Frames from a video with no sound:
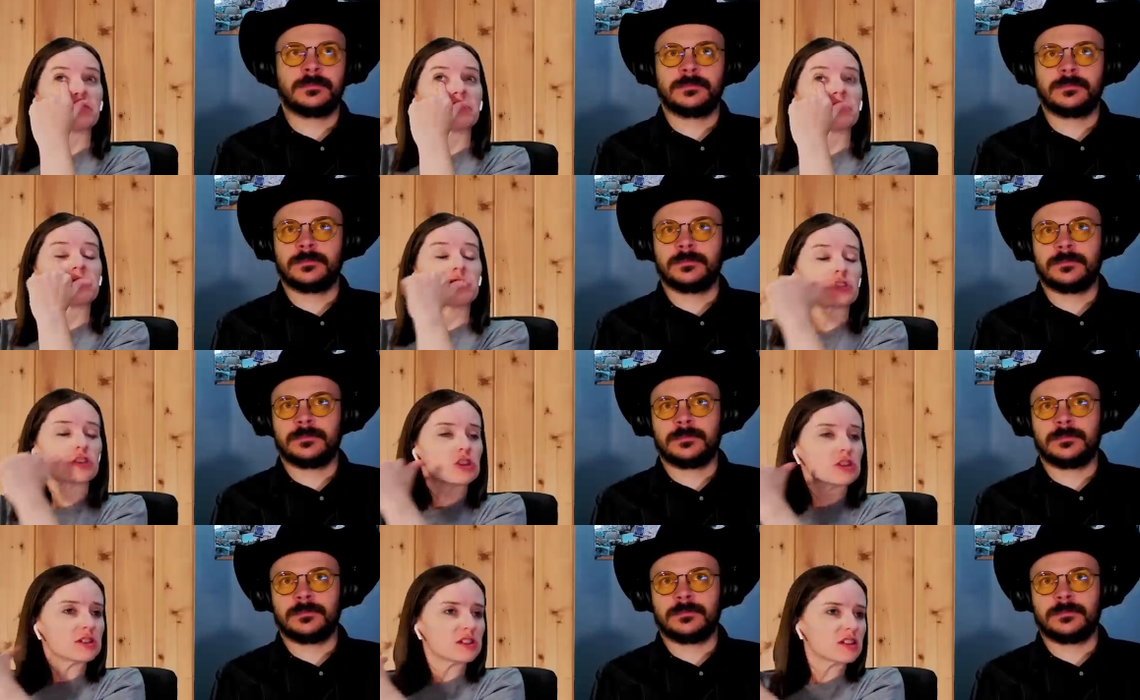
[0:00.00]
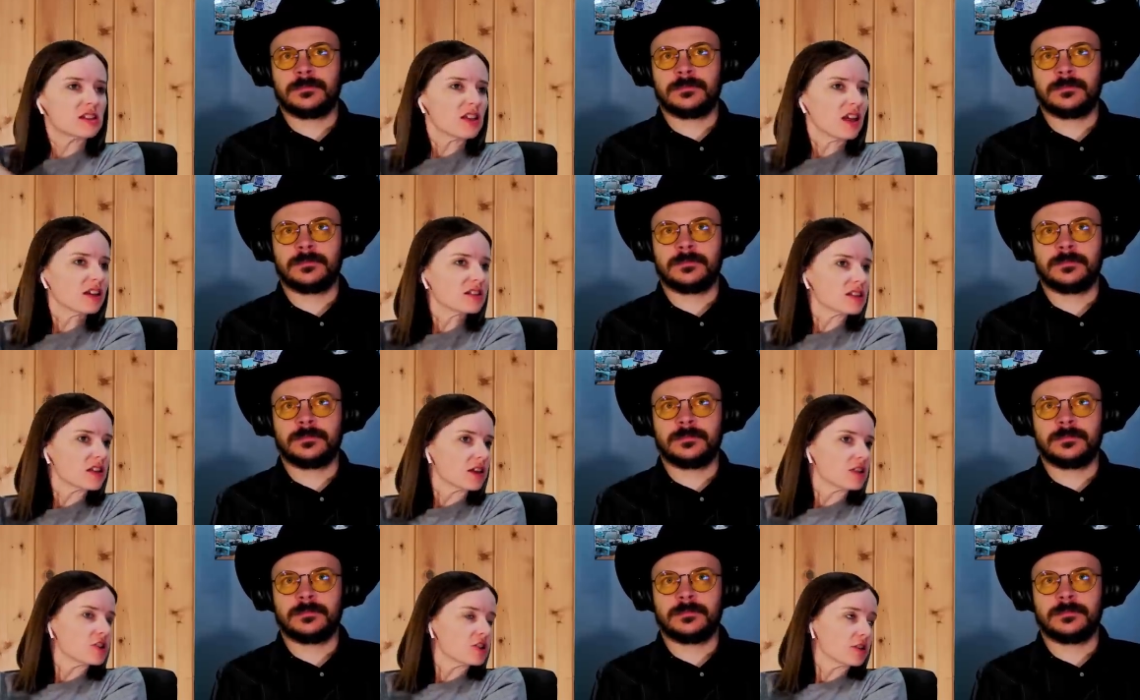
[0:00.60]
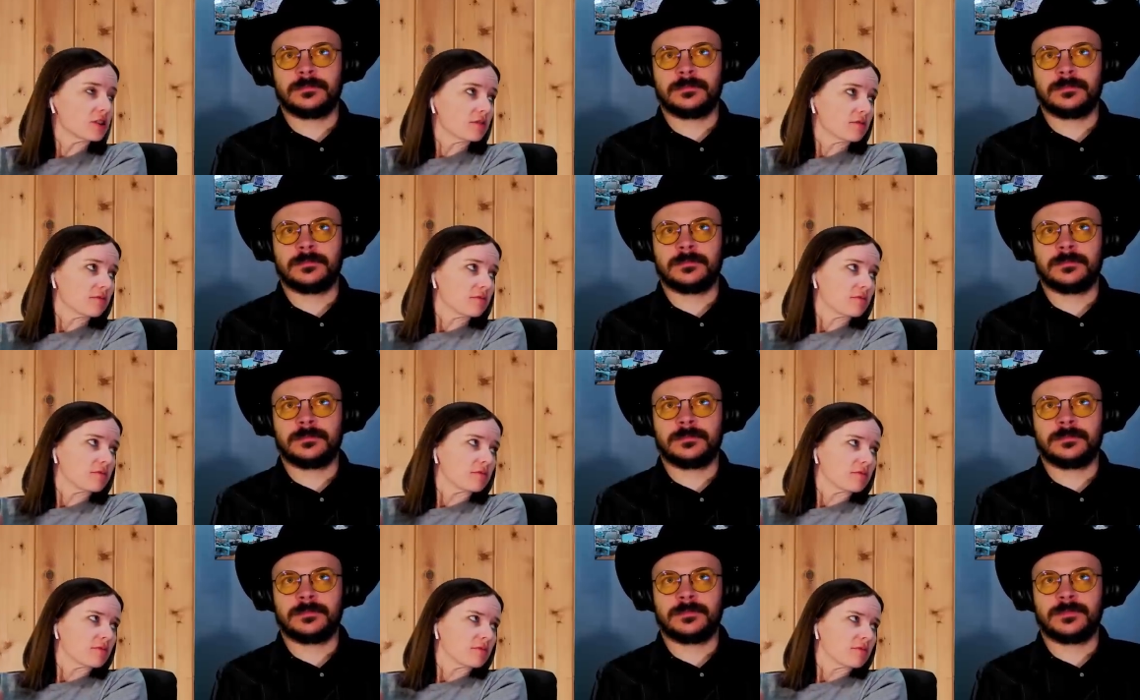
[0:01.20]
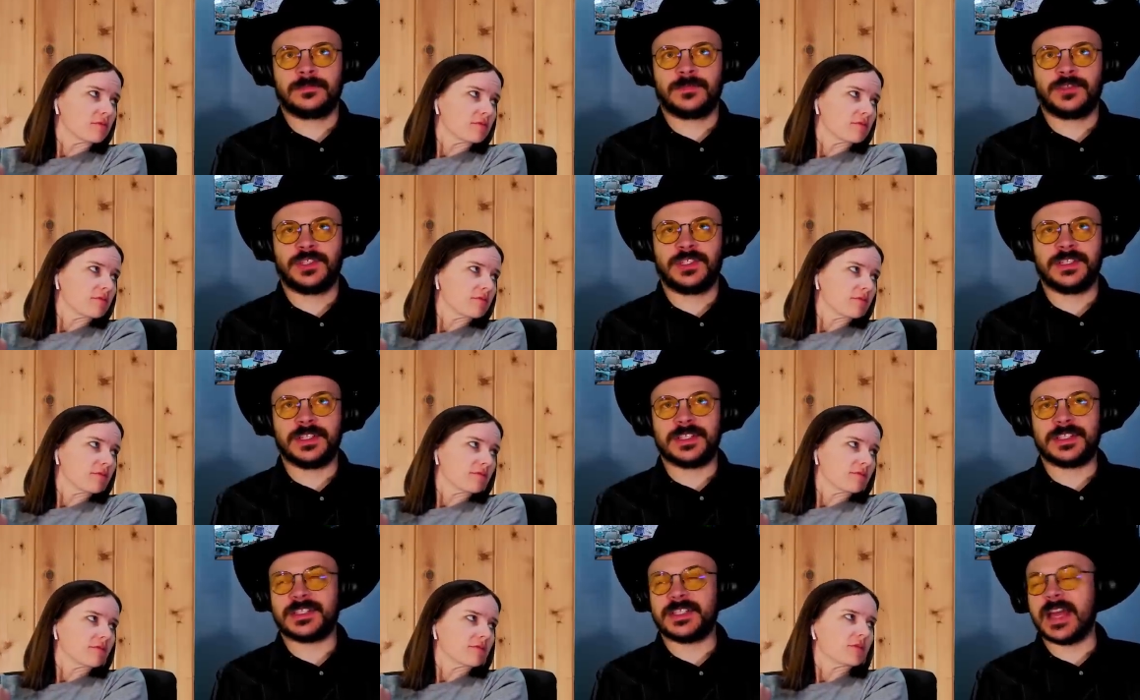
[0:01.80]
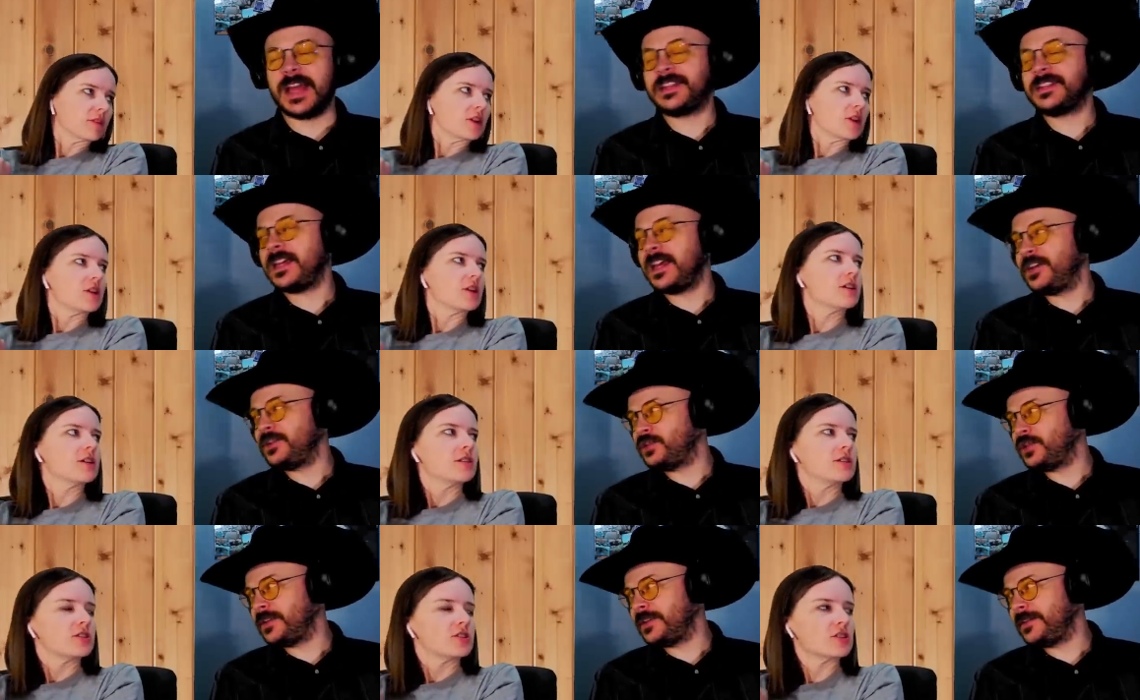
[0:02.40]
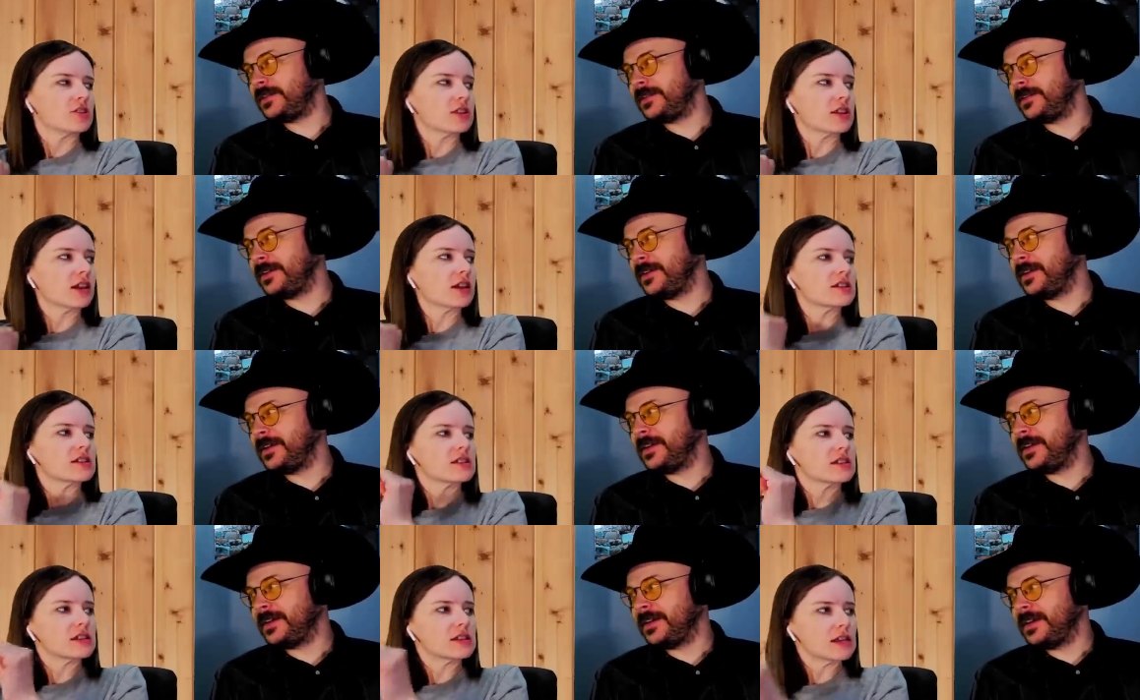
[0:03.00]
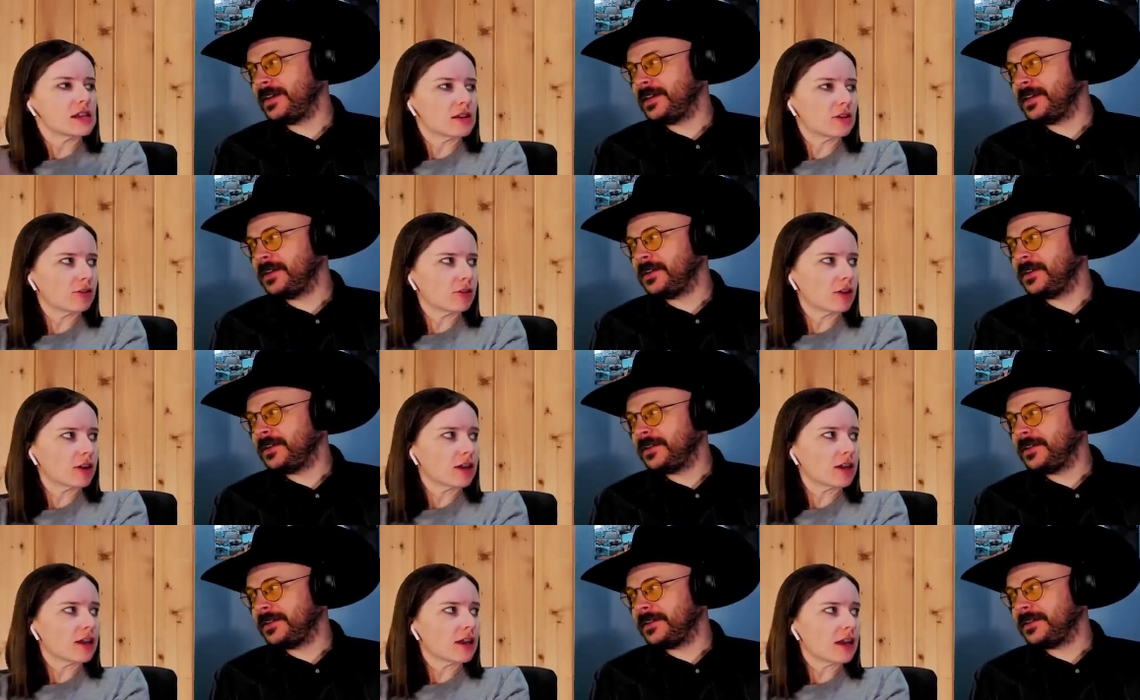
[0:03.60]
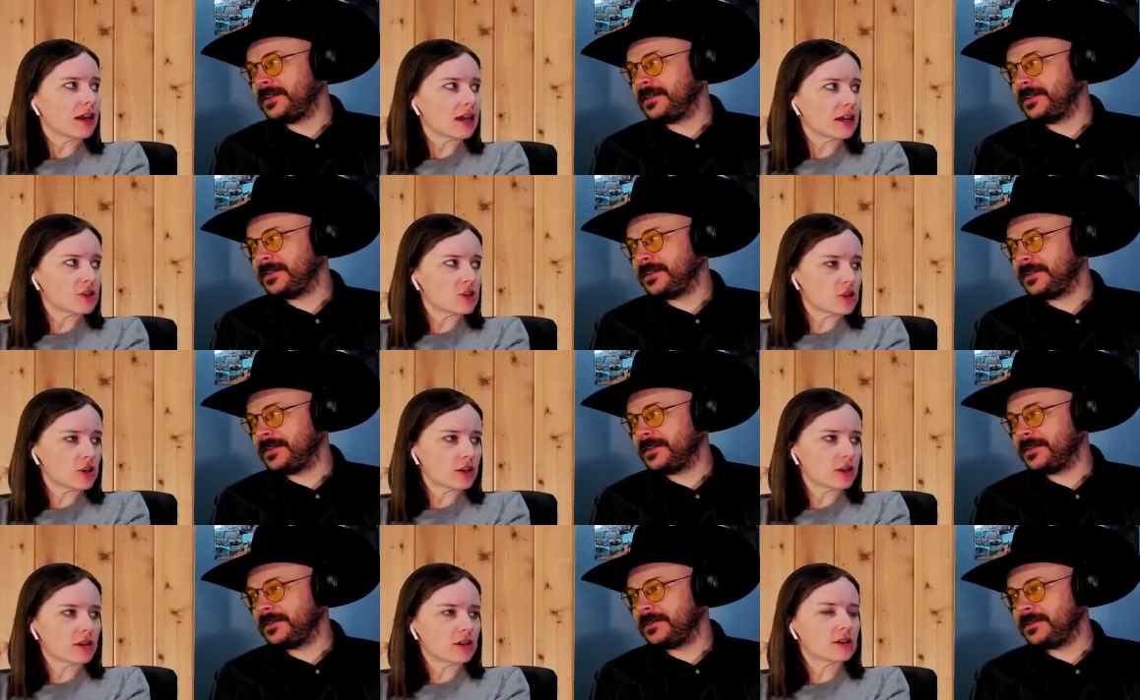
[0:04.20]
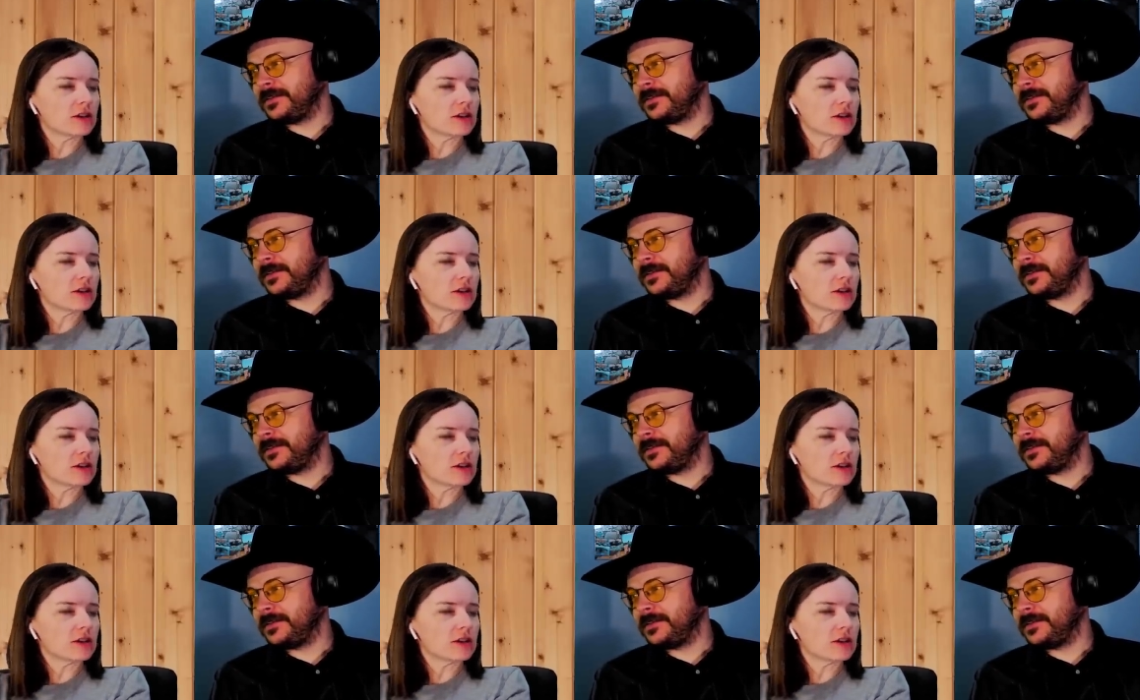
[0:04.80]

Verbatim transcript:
Speaker 1: She's a sex agent.
Speaker 2: She's a sex agent?
Speaker 1: She's like a secret agent